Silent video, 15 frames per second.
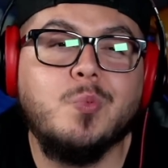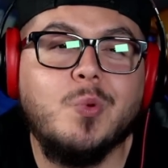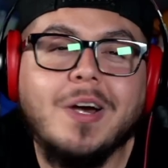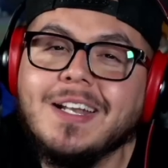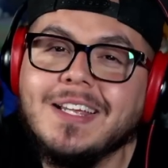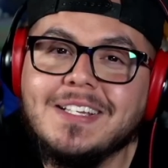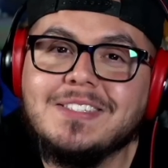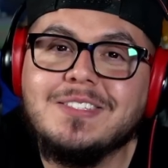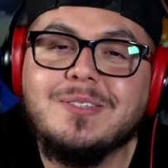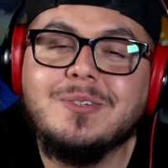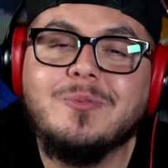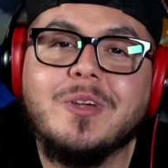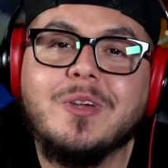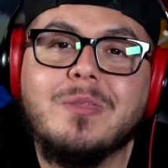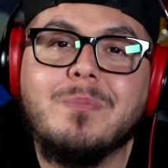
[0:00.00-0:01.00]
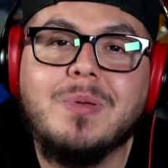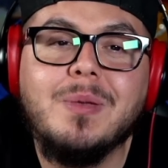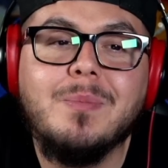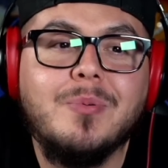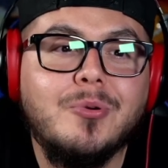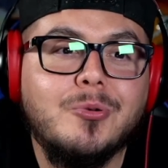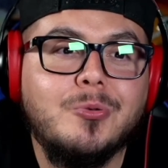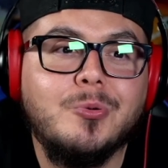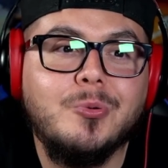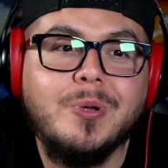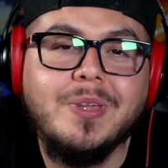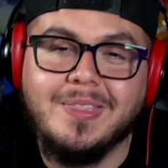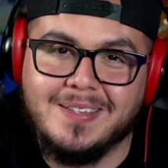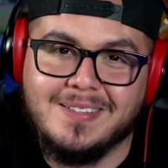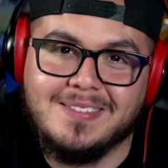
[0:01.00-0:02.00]
What is it with people
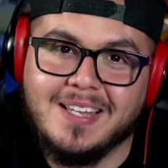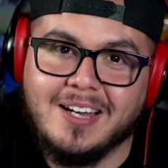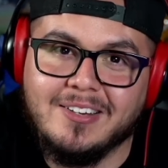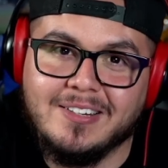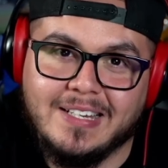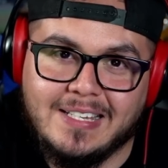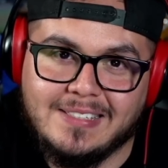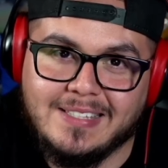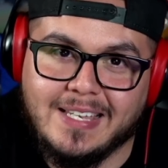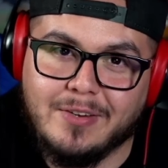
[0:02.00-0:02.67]
doing this nowadays?